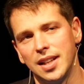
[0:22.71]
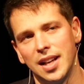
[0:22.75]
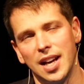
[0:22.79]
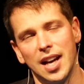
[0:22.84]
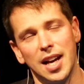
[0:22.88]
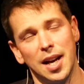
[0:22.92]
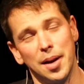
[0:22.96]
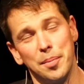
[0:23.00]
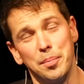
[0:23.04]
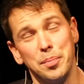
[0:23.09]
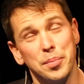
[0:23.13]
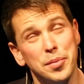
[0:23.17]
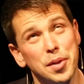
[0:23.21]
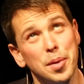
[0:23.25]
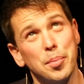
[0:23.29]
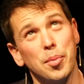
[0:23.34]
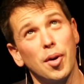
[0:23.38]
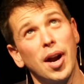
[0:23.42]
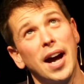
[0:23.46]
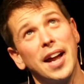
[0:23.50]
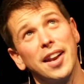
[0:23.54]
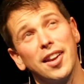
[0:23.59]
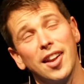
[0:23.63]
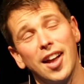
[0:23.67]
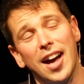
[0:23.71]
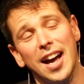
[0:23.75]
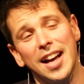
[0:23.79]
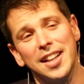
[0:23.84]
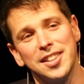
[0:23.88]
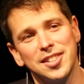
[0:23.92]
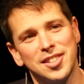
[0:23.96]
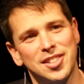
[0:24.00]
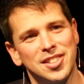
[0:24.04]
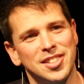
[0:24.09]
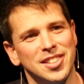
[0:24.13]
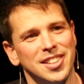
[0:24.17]
The bright
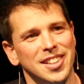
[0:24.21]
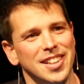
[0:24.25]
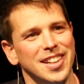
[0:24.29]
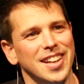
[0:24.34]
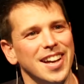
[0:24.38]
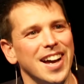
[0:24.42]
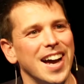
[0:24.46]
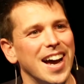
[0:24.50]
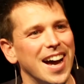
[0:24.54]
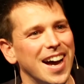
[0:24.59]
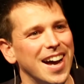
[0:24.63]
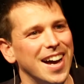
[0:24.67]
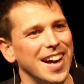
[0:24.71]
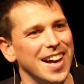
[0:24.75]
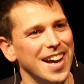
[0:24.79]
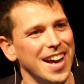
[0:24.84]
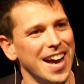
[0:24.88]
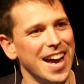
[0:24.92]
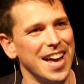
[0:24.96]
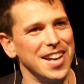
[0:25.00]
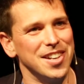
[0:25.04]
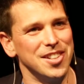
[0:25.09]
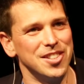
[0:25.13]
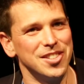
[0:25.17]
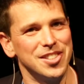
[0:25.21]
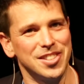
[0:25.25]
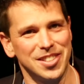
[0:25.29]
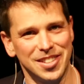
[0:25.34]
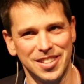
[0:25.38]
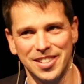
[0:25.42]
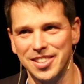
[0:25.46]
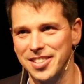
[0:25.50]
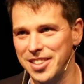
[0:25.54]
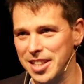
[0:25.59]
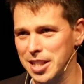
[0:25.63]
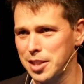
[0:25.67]
lights and
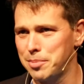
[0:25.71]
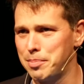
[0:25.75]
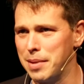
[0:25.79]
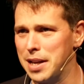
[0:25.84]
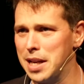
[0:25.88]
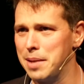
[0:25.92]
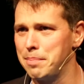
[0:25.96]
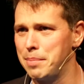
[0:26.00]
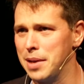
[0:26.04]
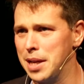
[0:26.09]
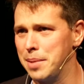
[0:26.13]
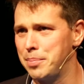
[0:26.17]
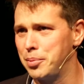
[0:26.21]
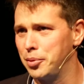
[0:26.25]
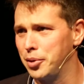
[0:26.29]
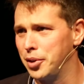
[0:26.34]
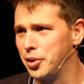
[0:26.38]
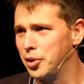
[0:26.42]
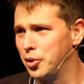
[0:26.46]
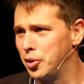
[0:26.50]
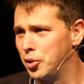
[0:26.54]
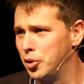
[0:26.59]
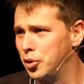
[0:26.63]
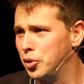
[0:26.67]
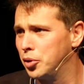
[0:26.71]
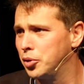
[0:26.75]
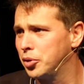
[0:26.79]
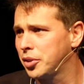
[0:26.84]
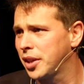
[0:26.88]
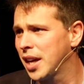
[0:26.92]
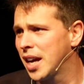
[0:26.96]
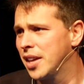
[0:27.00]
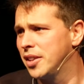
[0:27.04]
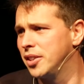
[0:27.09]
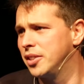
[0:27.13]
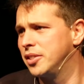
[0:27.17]
this many people in a hall
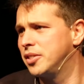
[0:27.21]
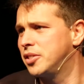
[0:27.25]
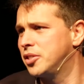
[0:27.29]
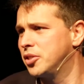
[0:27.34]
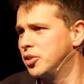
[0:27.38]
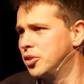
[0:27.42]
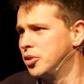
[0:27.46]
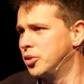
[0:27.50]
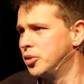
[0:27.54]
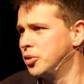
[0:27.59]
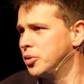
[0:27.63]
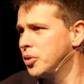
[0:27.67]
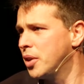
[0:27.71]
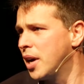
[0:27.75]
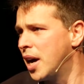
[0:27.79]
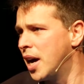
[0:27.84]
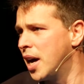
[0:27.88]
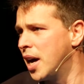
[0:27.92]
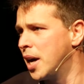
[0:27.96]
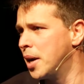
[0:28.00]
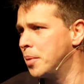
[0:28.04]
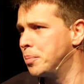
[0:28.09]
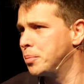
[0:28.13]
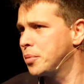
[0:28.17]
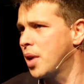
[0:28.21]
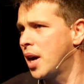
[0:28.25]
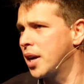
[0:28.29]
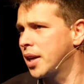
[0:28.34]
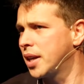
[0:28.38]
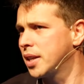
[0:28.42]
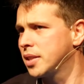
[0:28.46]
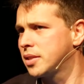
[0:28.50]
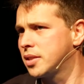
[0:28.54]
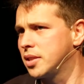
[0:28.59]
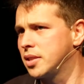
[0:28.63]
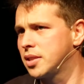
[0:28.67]
gathered to, I
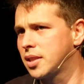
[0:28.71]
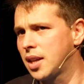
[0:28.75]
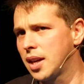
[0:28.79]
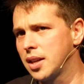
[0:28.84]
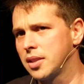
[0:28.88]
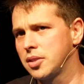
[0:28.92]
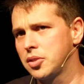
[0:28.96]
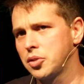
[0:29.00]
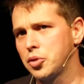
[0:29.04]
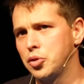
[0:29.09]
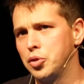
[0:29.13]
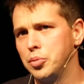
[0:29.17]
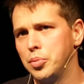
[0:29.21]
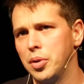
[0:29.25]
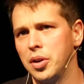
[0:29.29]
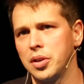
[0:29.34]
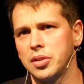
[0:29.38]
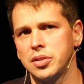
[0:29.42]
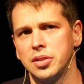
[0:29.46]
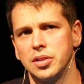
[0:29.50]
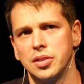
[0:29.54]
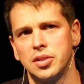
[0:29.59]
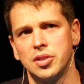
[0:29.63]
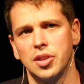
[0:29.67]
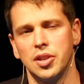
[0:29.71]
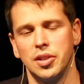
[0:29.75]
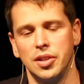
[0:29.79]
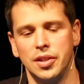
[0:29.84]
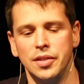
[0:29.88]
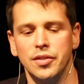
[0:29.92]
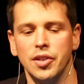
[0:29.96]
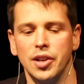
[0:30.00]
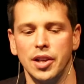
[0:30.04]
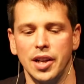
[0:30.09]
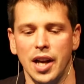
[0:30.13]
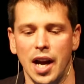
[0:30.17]
guess, discuss Schoolbox. It's certainly
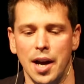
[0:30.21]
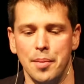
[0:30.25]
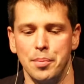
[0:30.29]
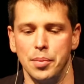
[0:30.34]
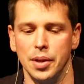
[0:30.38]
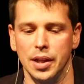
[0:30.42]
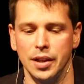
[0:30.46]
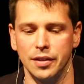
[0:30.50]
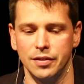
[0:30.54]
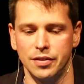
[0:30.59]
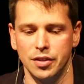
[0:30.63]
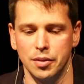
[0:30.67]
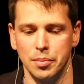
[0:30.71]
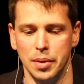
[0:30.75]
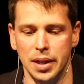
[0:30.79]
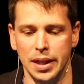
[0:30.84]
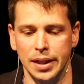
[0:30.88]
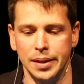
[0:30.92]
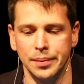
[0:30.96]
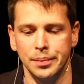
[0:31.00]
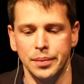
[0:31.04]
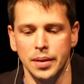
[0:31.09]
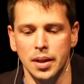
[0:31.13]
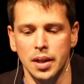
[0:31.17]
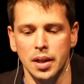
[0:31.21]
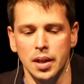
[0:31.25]
very humbling for me.